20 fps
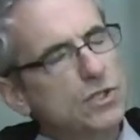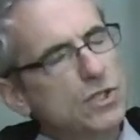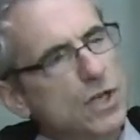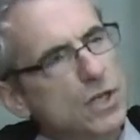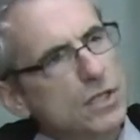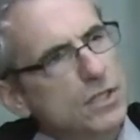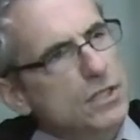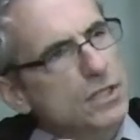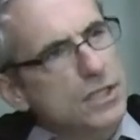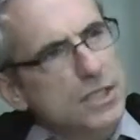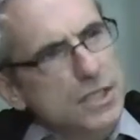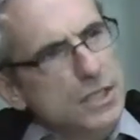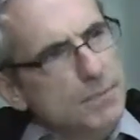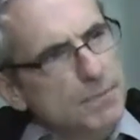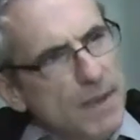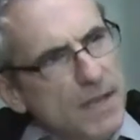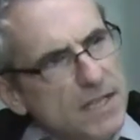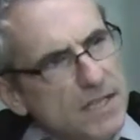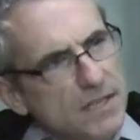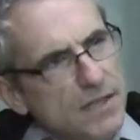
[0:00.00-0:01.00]
just to
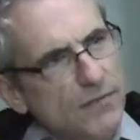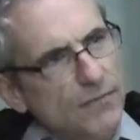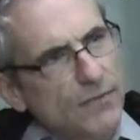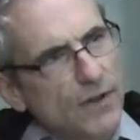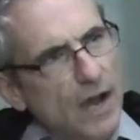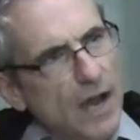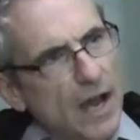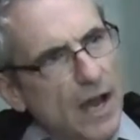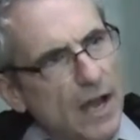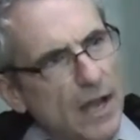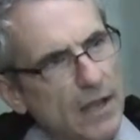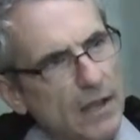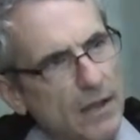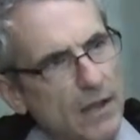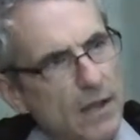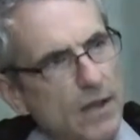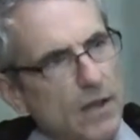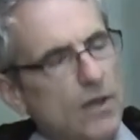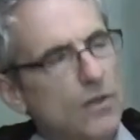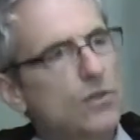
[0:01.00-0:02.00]
specify
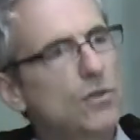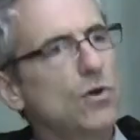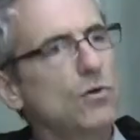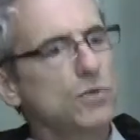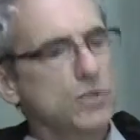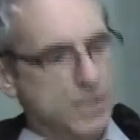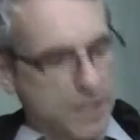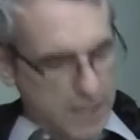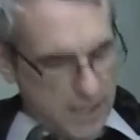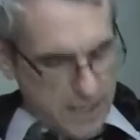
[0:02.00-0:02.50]
those